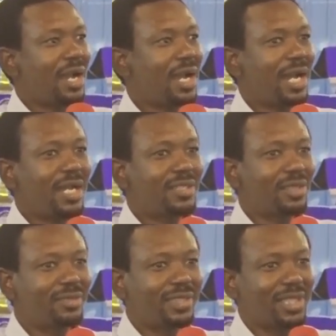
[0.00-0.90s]
I
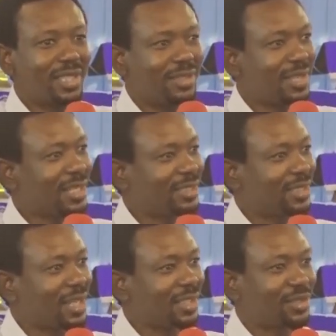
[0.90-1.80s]
don't think that
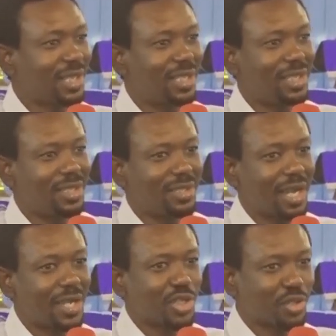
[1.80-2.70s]
in actually,
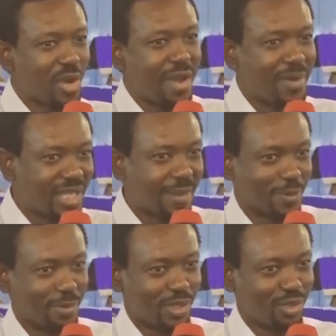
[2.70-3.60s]
are you sure I made that
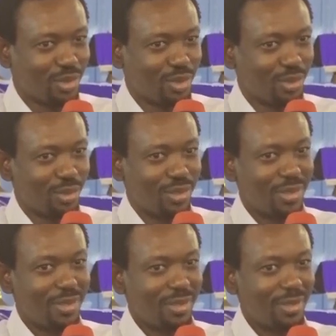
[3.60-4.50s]
promise to you?
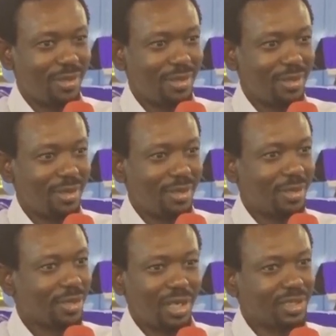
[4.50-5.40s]

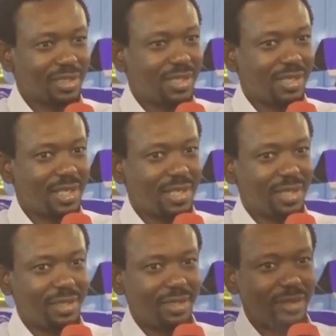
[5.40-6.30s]
God doesn't say
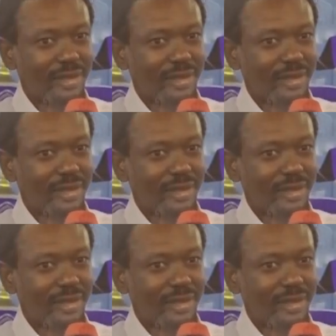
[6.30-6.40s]
that.